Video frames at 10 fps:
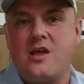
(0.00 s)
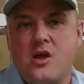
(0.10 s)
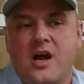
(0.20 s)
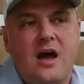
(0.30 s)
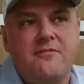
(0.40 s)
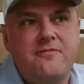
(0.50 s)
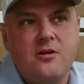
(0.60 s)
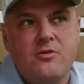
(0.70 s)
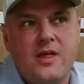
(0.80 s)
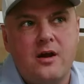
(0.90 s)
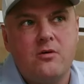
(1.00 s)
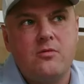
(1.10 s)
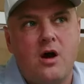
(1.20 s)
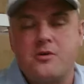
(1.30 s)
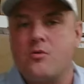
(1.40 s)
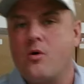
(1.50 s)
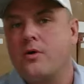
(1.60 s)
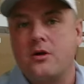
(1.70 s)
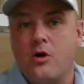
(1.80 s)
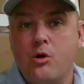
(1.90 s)
You got to figure that out on your own
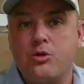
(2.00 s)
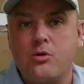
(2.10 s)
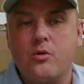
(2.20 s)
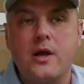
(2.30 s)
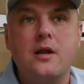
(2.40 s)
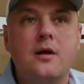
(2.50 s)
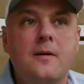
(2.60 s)
and go through it.